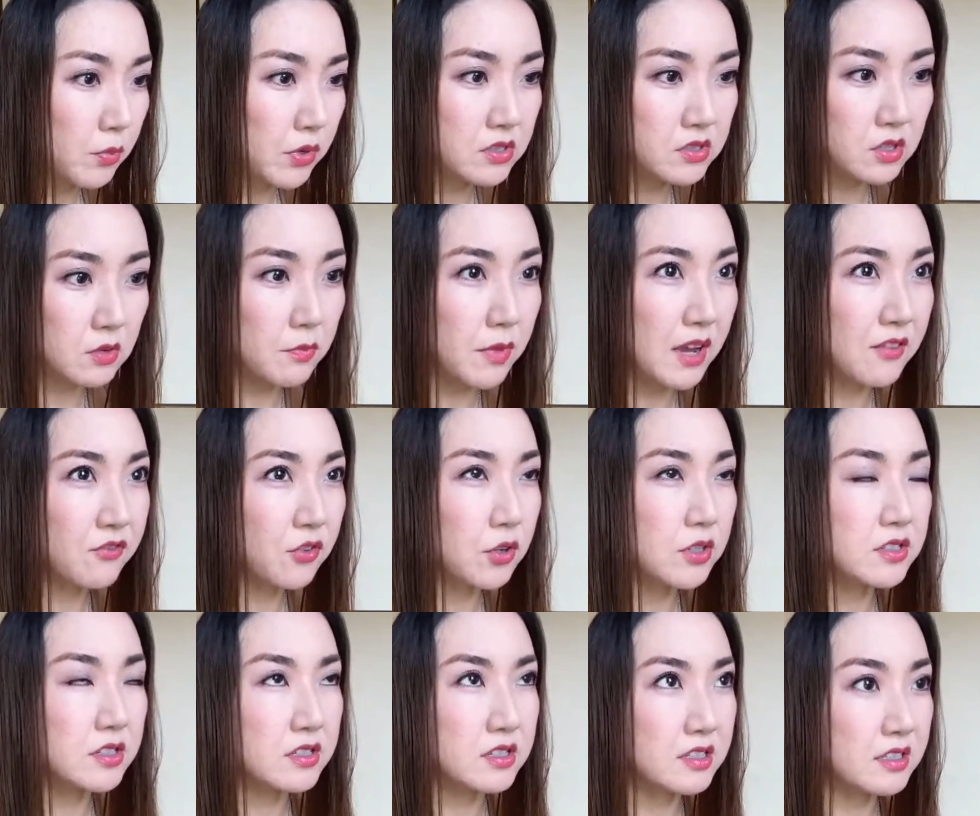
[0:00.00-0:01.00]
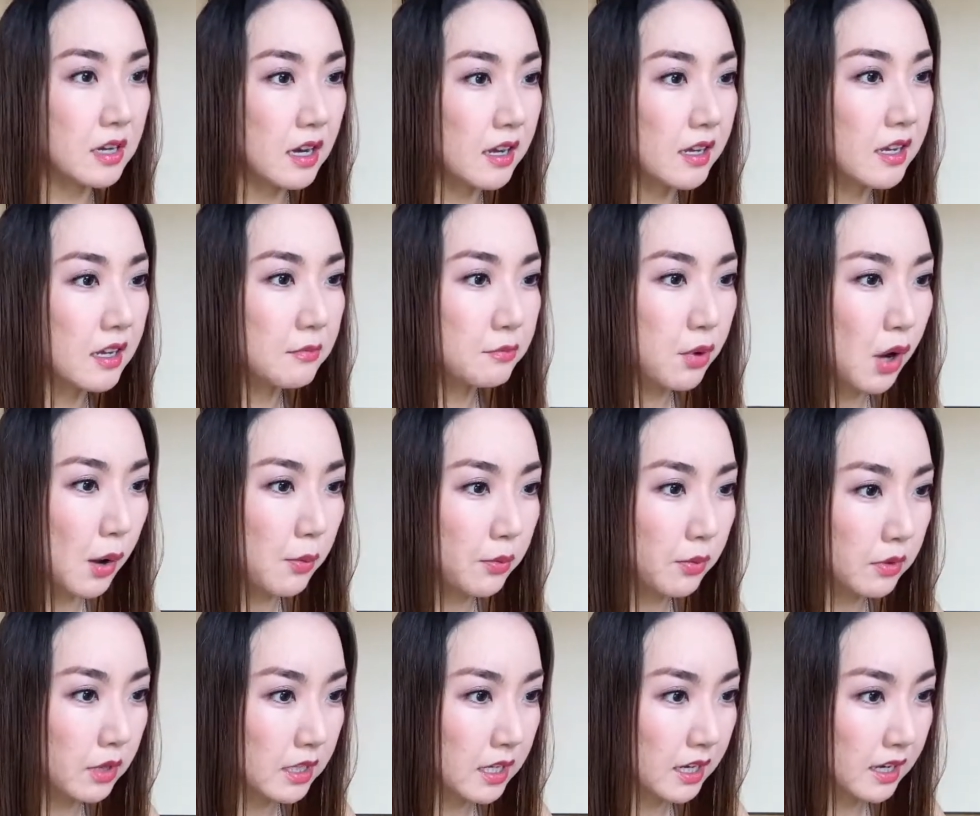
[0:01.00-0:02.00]
so my voice is like
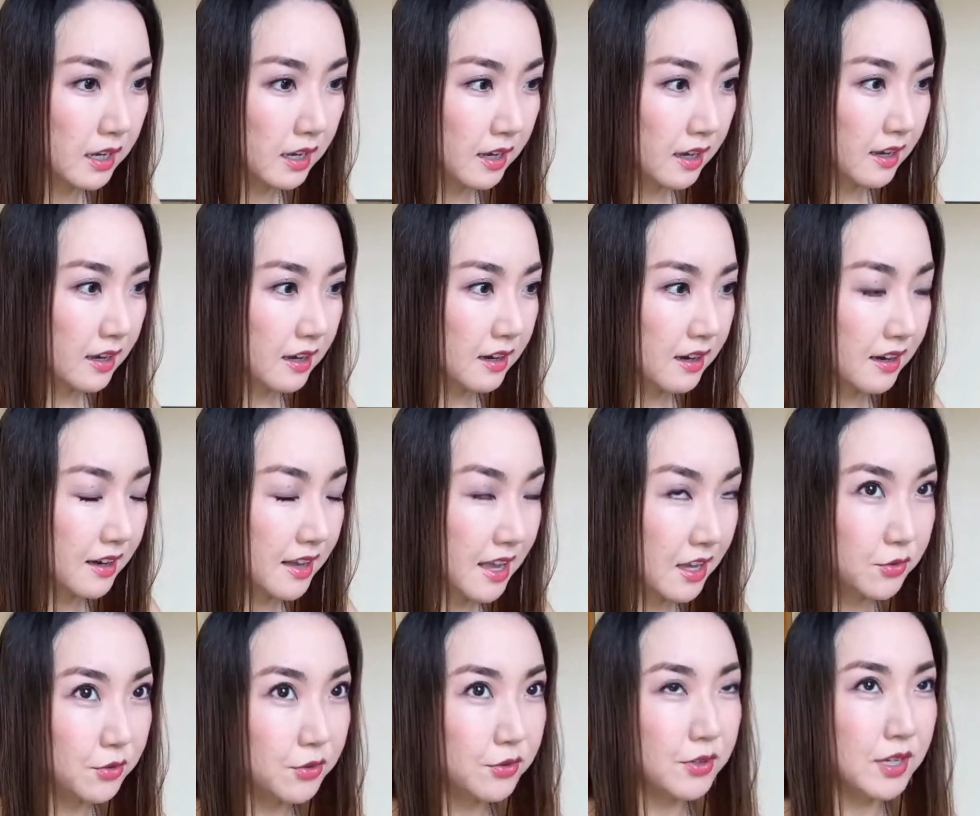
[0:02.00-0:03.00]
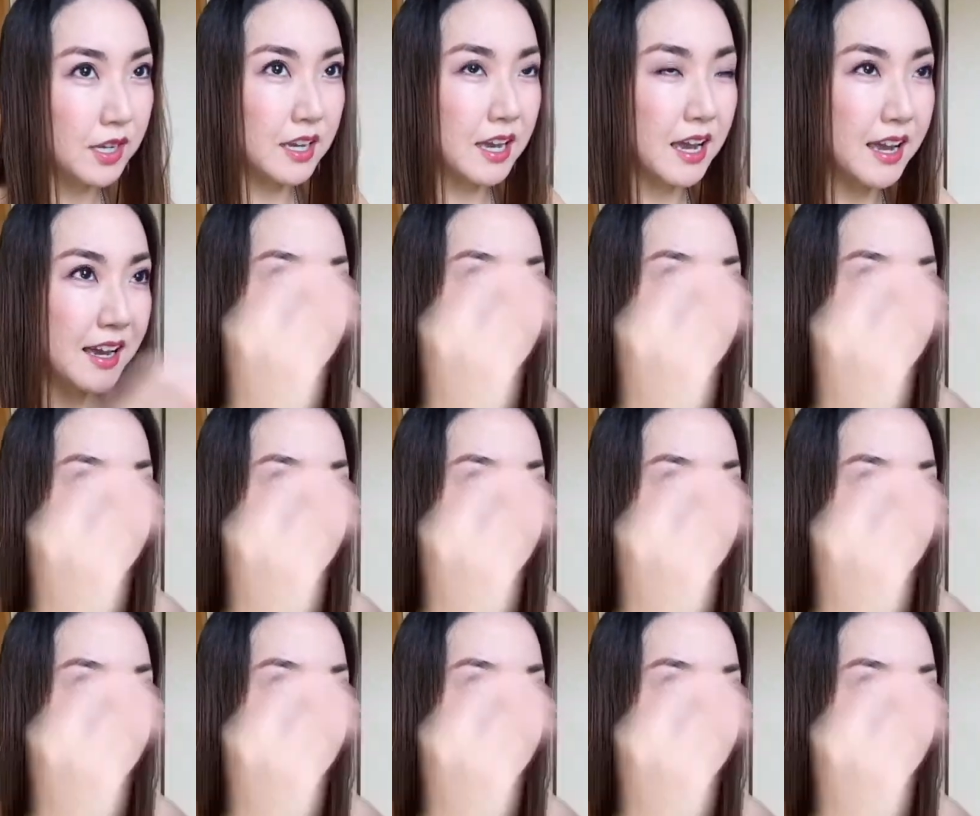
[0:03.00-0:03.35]
probably echoing